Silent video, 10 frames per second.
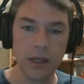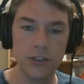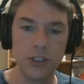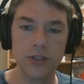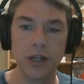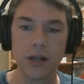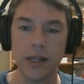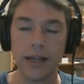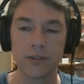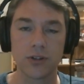She's going
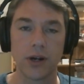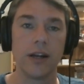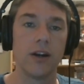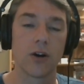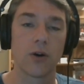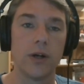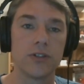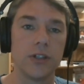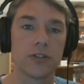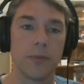to answer any of your
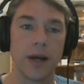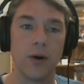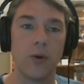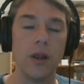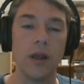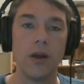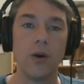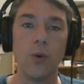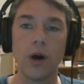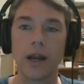questions about
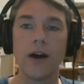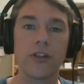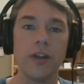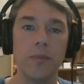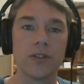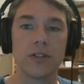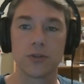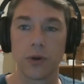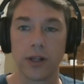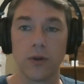what a healthy
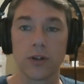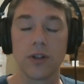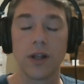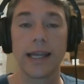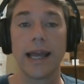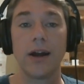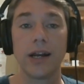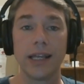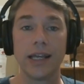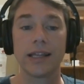business really looks like, how
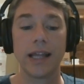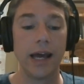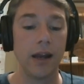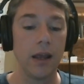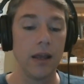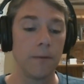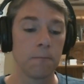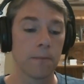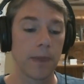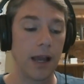to get that,
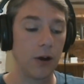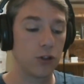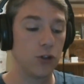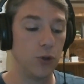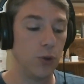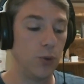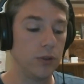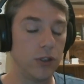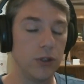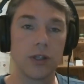how to
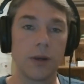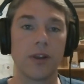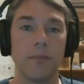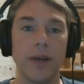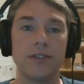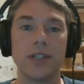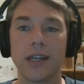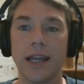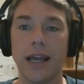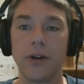do some of the basic
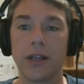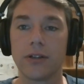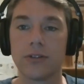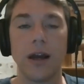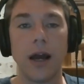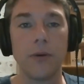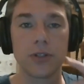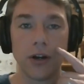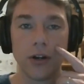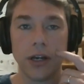accounting. Because I was
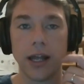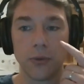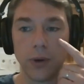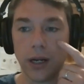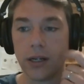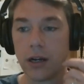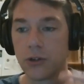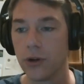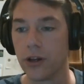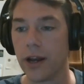scared to death when I talked
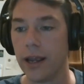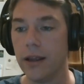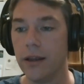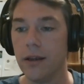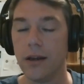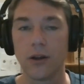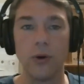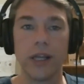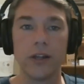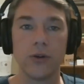to her today.
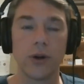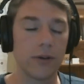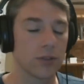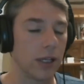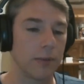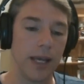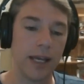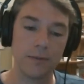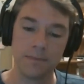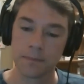Going into it, I was like,
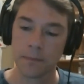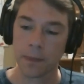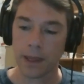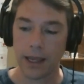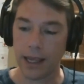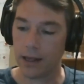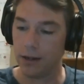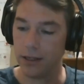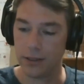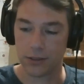man, Anna
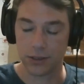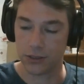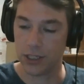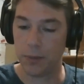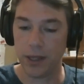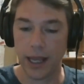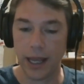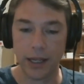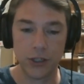is a CPA.